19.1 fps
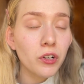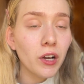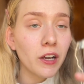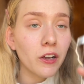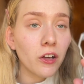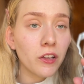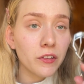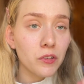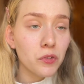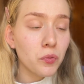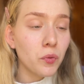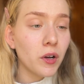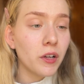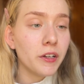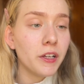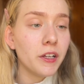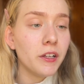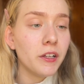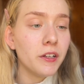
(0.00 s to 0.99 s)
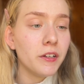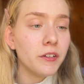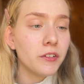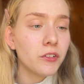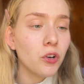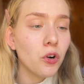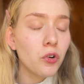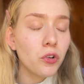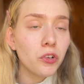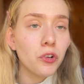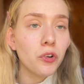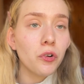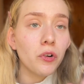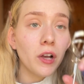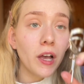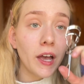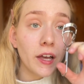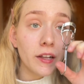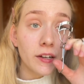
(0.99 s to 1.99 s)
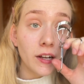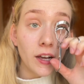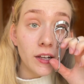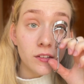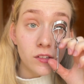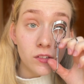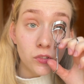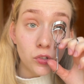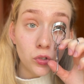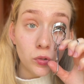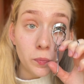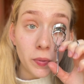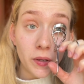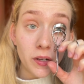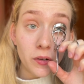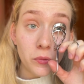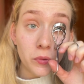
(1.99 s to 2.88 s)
I got this one in Tokyo at Isntree,